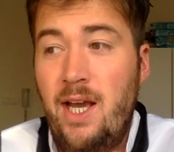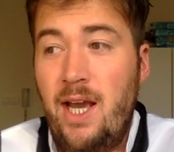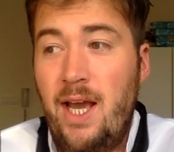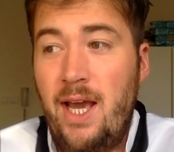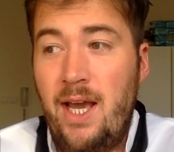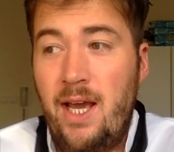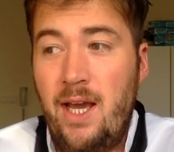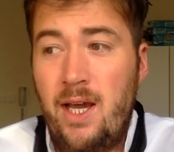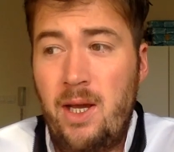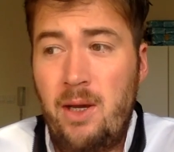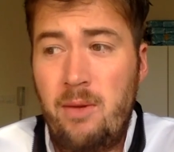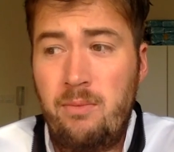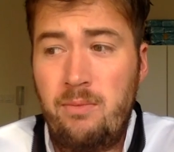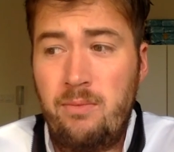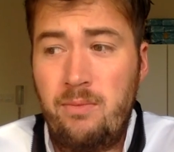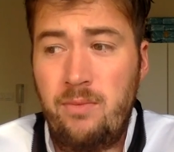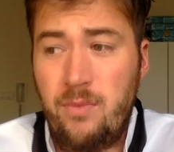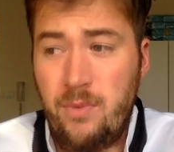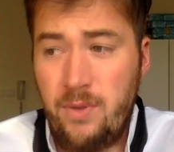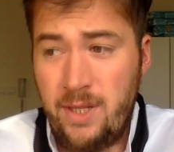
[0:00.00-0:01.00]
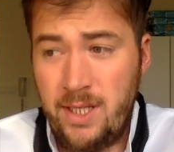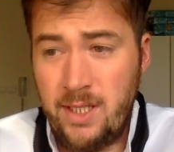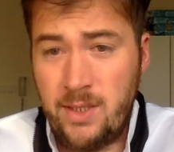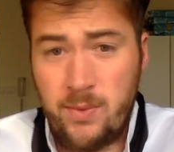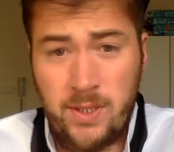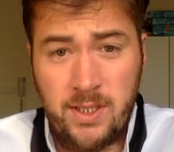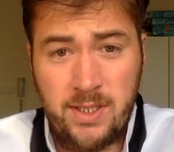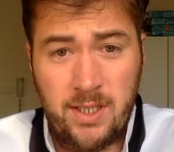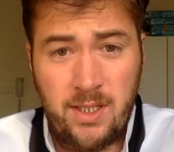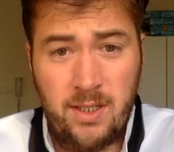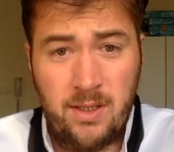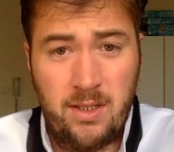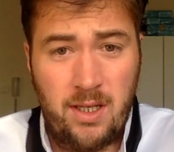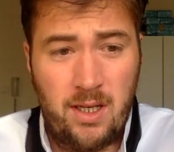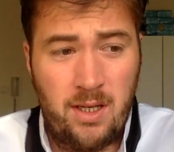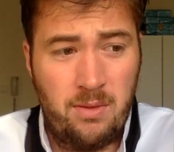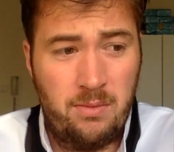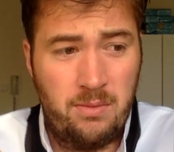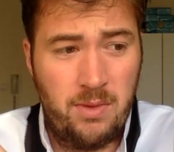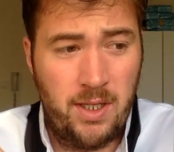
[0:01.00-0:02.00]
Um, this was a,
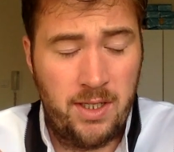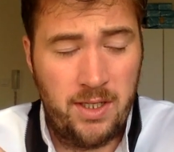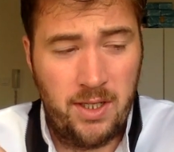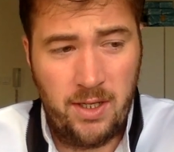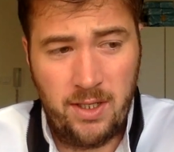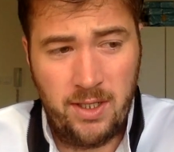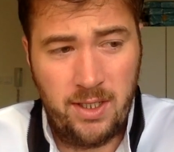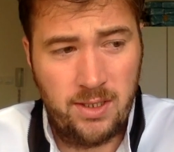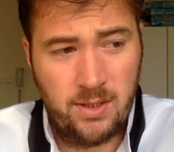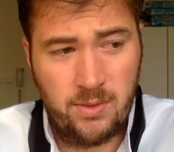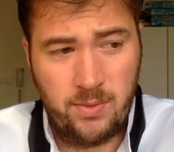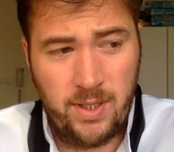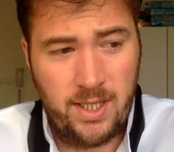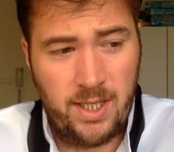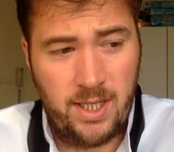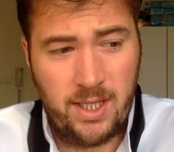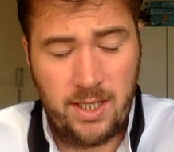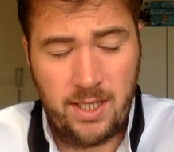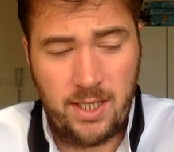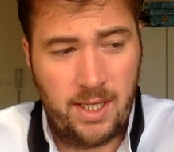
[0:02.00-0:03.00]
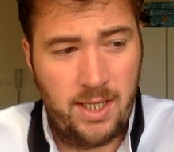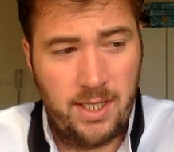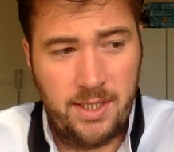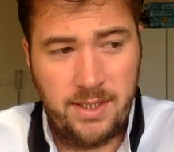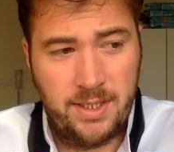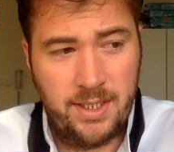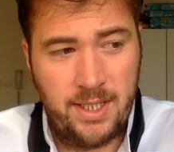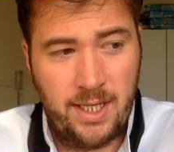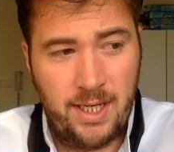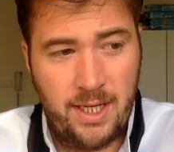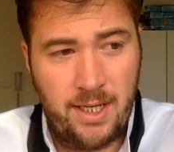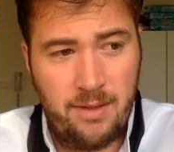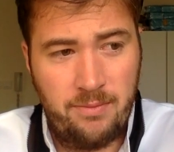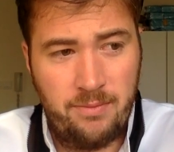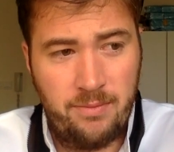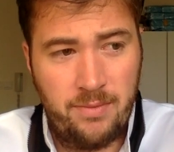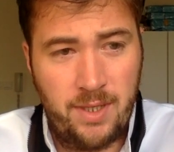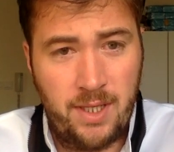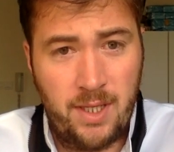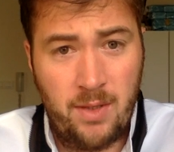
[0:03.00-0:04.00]
a, an earnings winner and
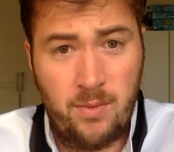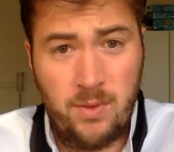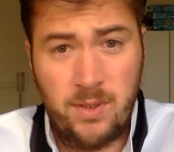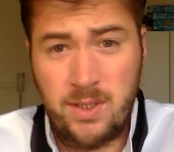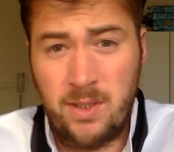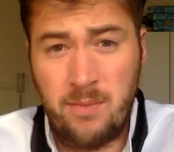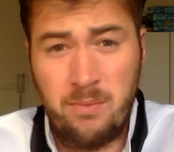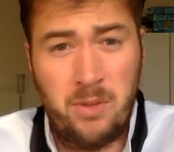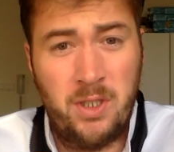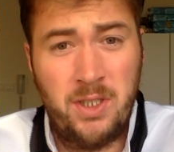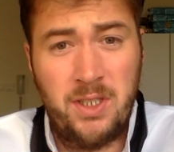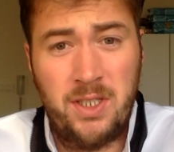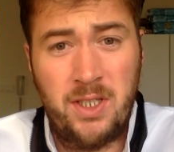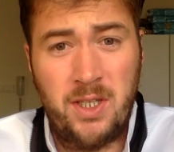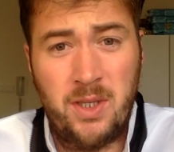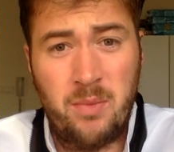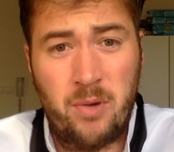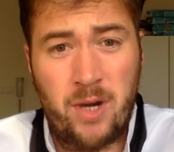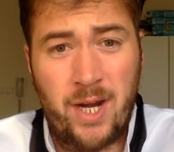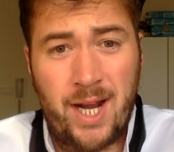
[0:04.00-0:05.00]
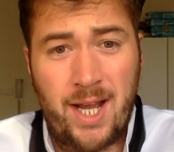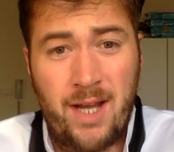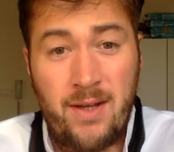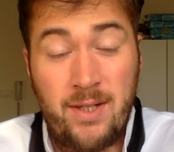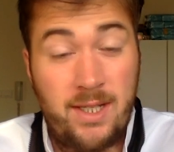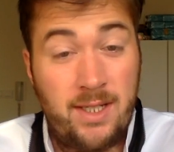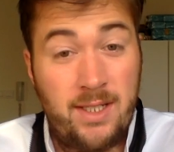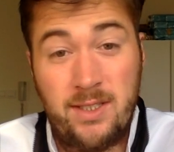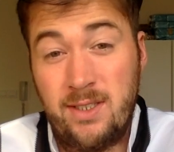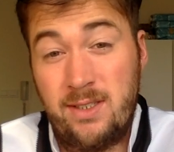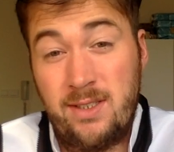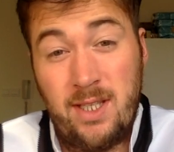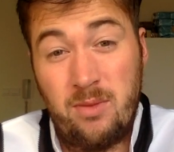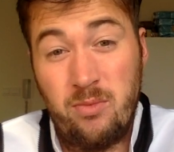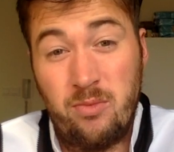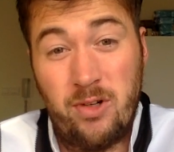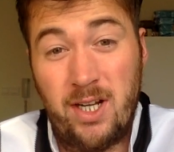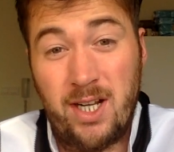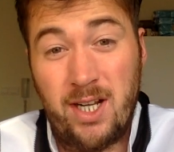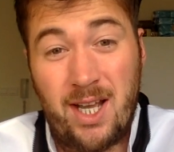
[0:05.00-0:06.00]
um, it was a multi-year breakout and it just
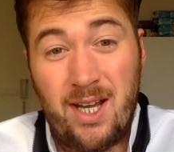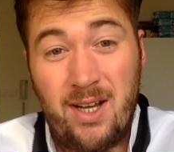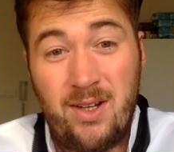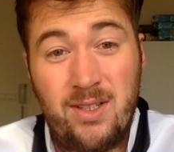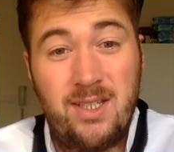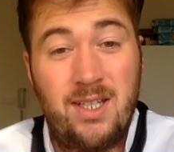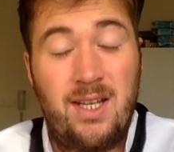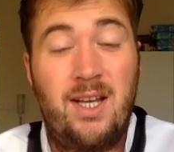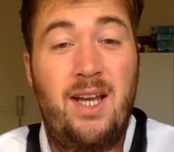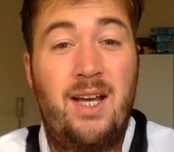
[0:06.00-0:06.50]
didn't break out.